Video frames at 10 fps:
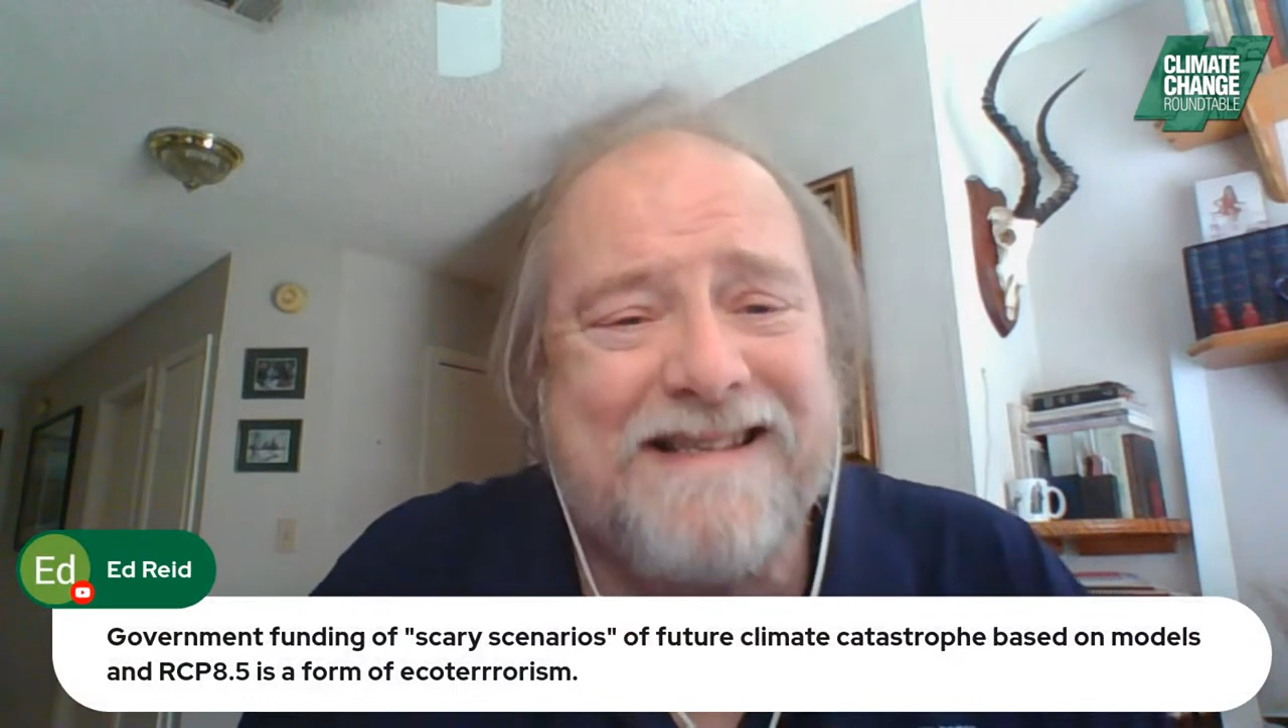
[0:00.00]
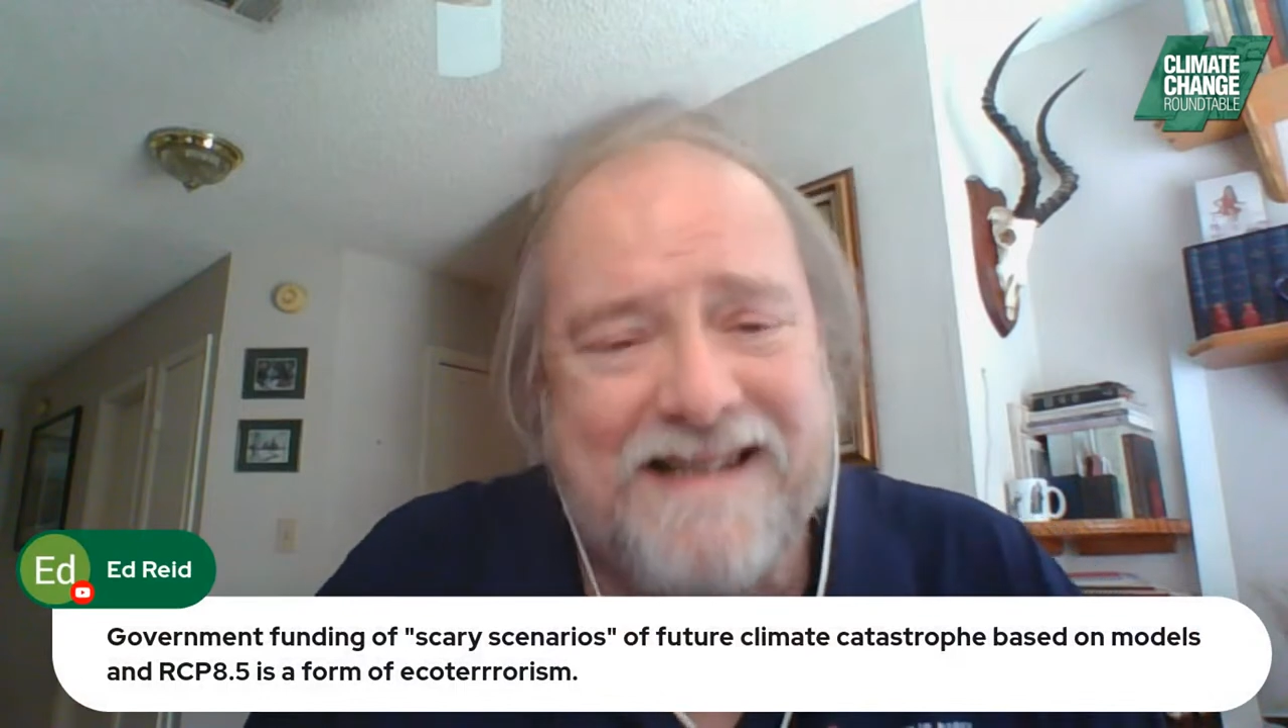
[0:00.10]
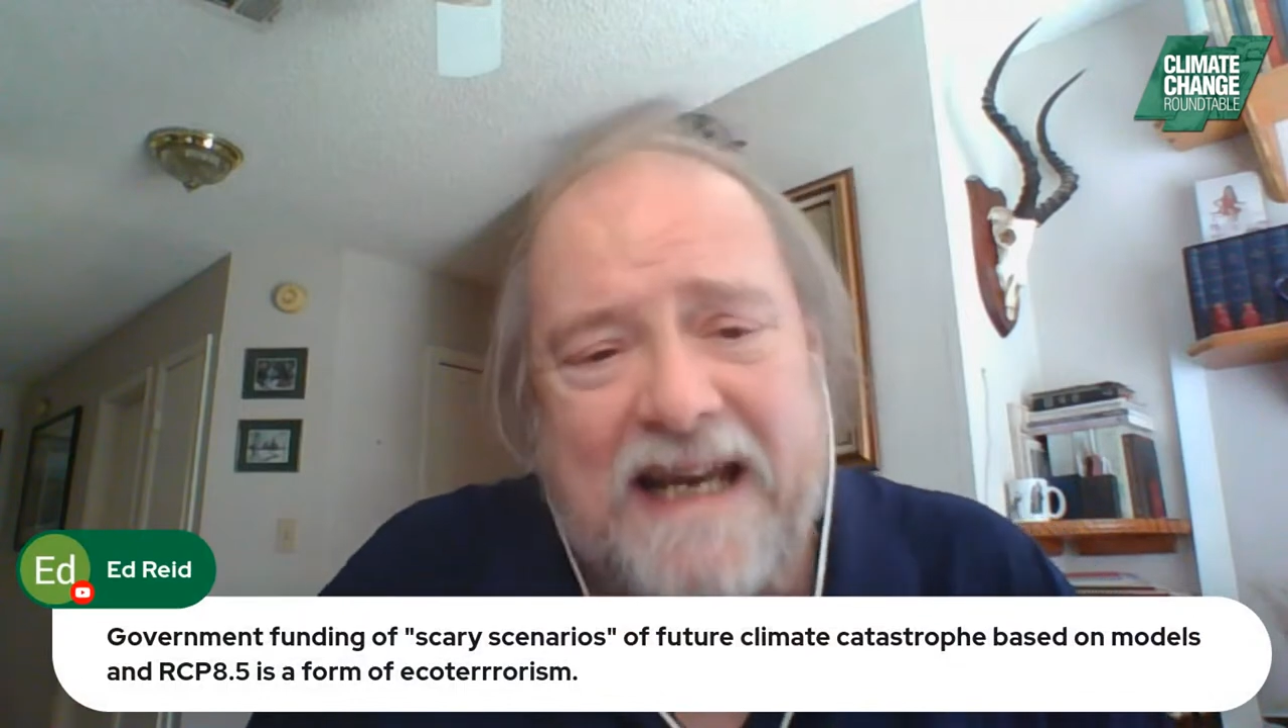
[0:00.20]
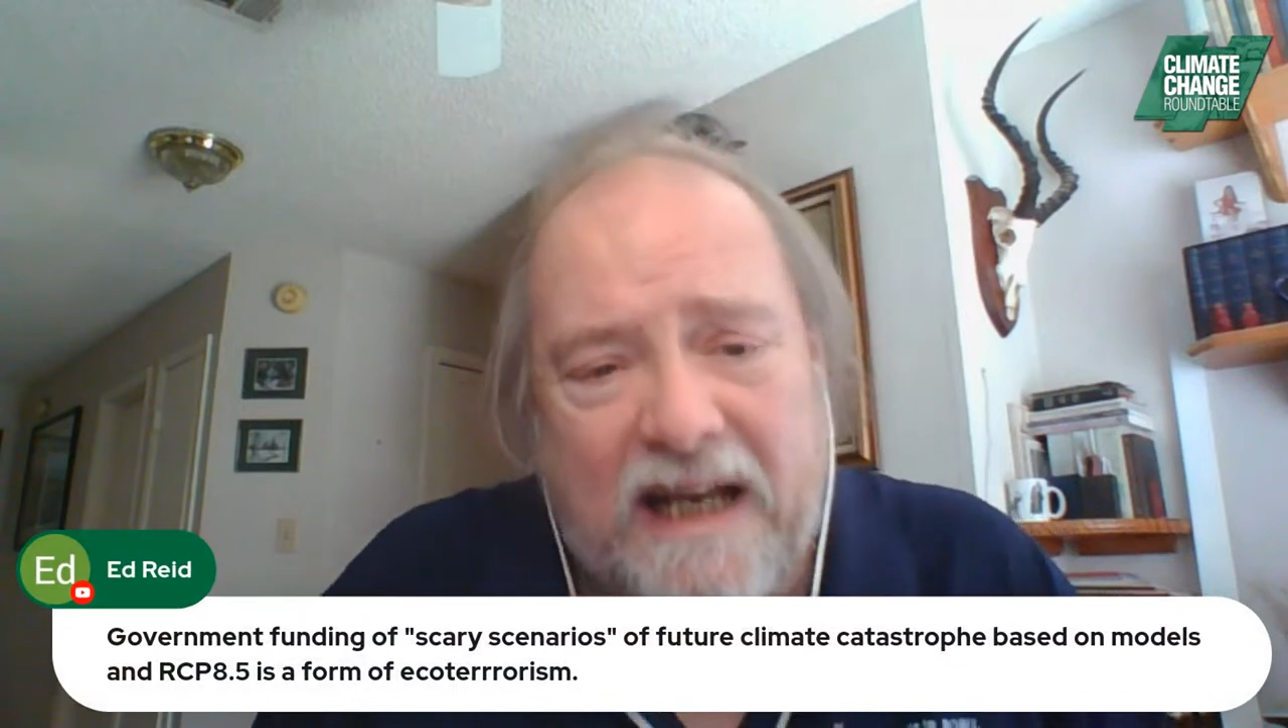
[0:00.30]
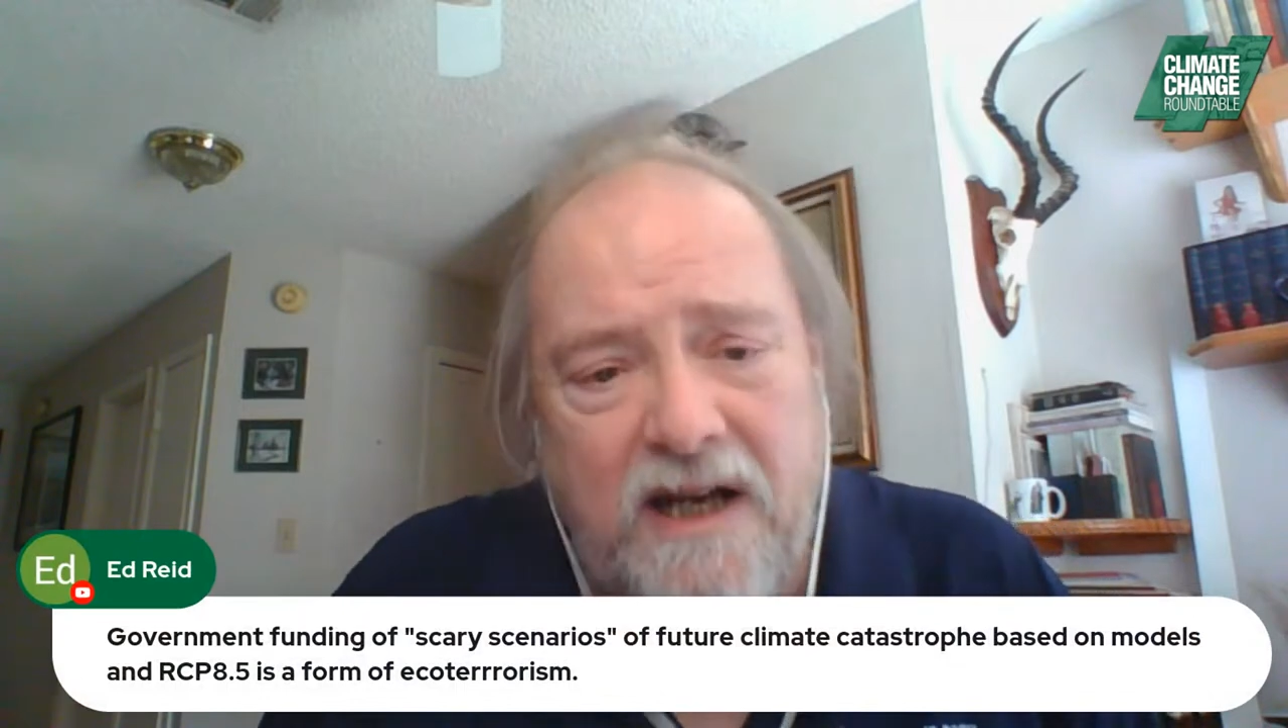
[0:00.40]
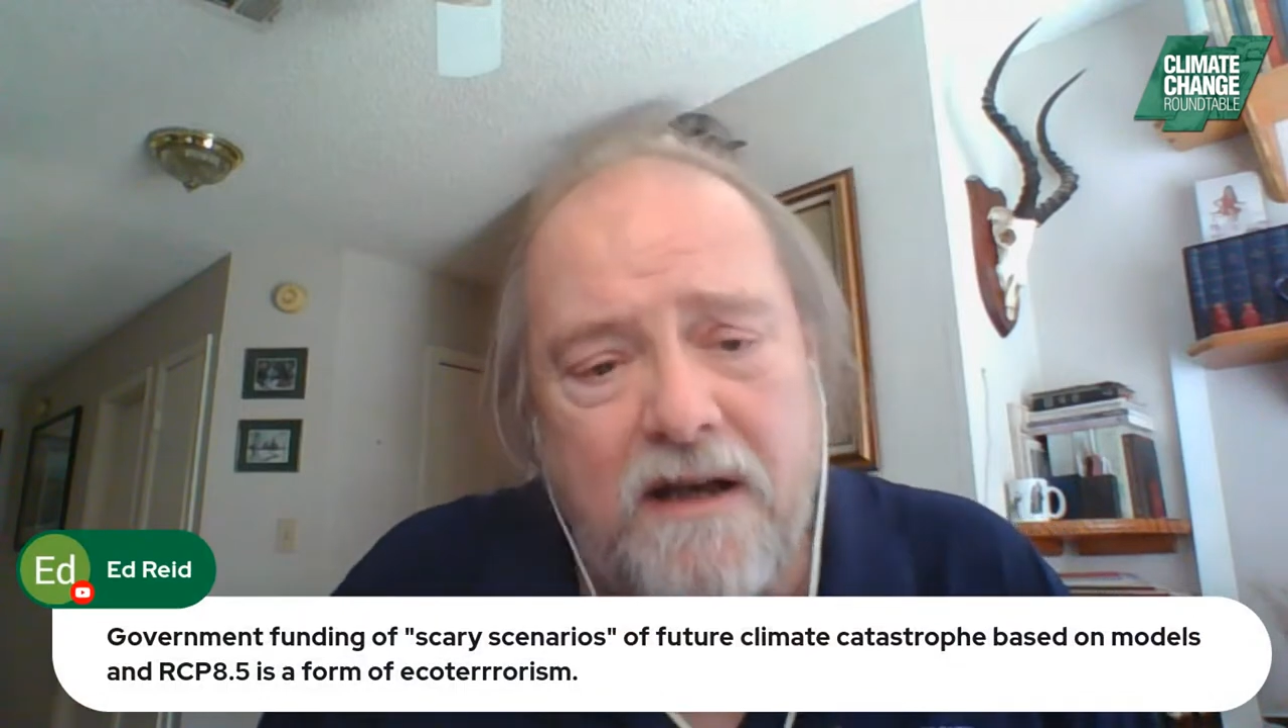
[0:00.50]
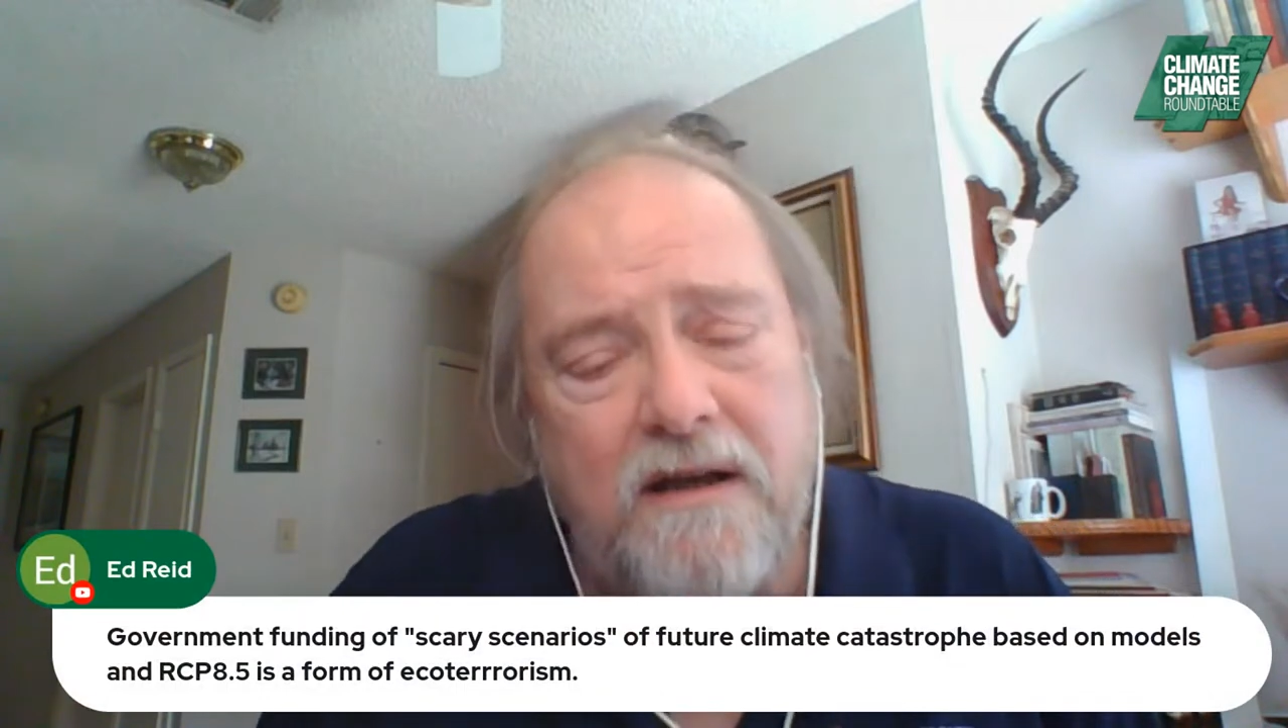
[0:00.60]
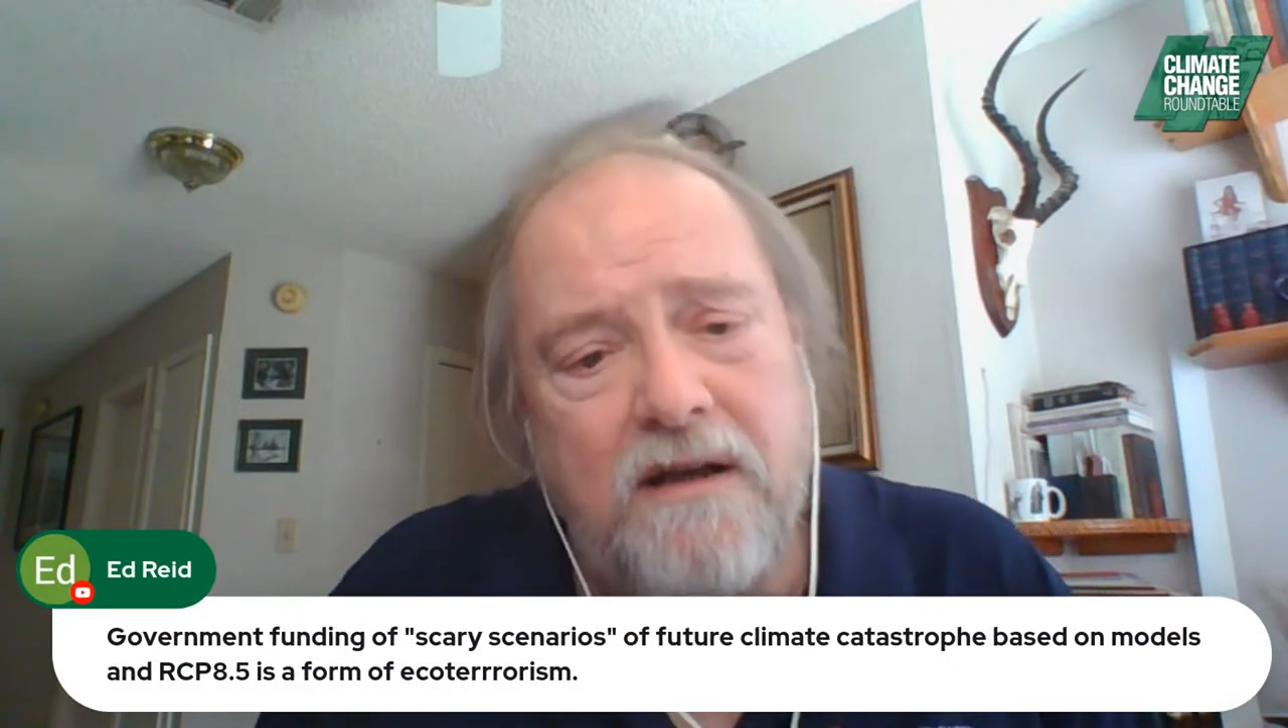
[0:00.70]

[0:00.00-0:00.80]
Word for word: seen.